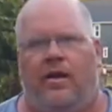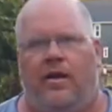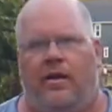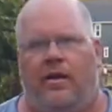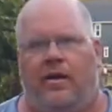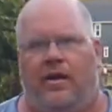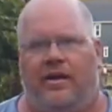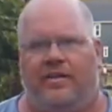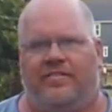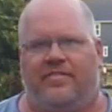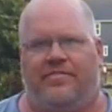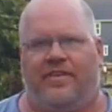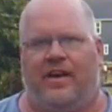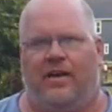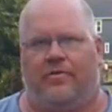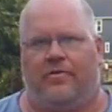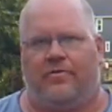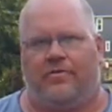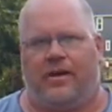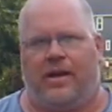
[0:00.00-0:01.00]
Alright, so
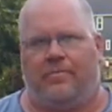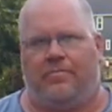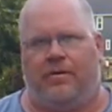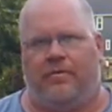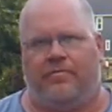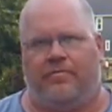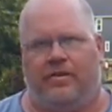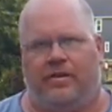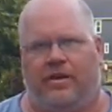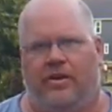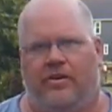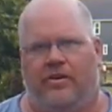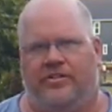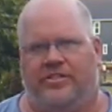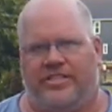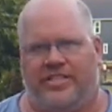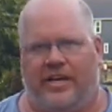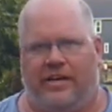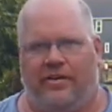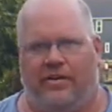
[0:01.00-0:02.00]
that'll wrap up the Ghost
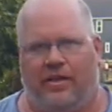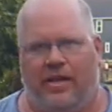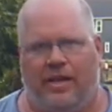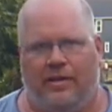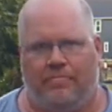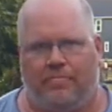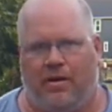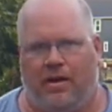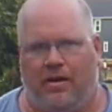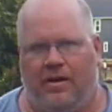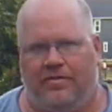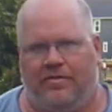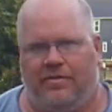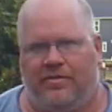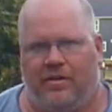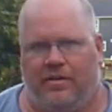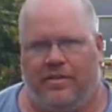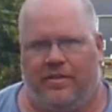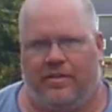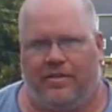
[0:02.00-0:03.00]
Shadow Light project
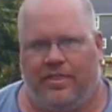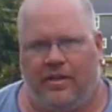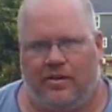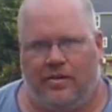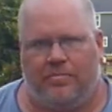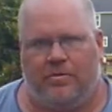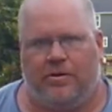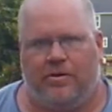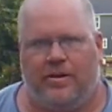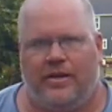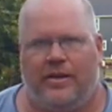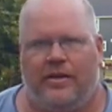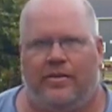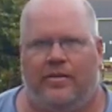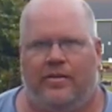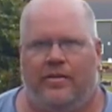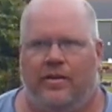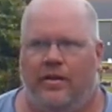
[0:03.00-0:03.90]
on the Thunderbird here.